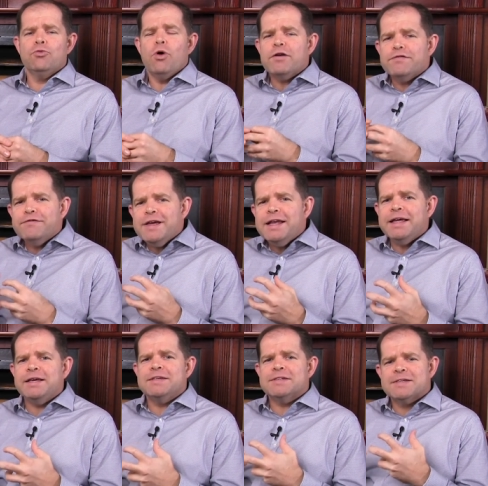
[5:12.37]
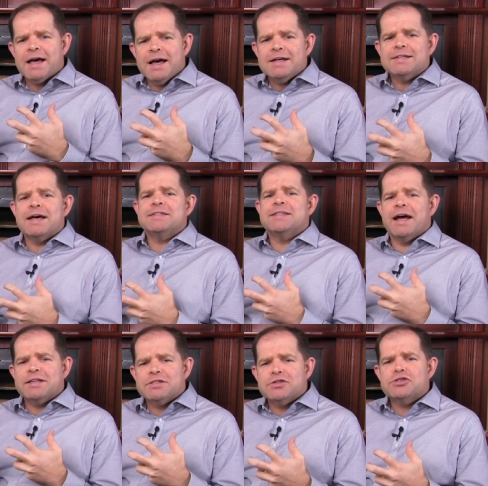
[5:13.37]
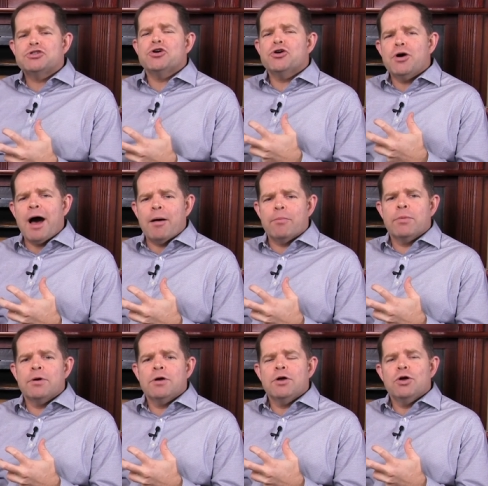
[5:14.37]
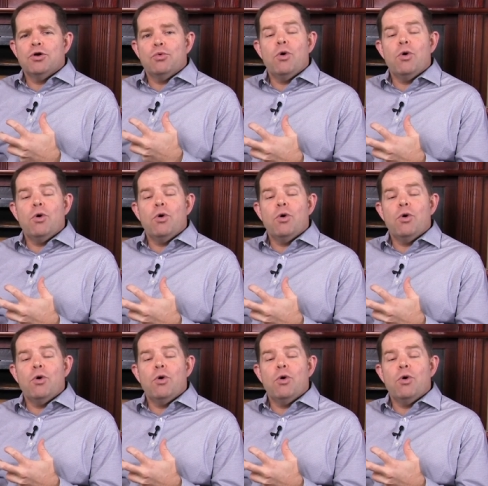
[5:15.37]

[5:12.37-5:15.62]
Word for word: What feelings does that stir up?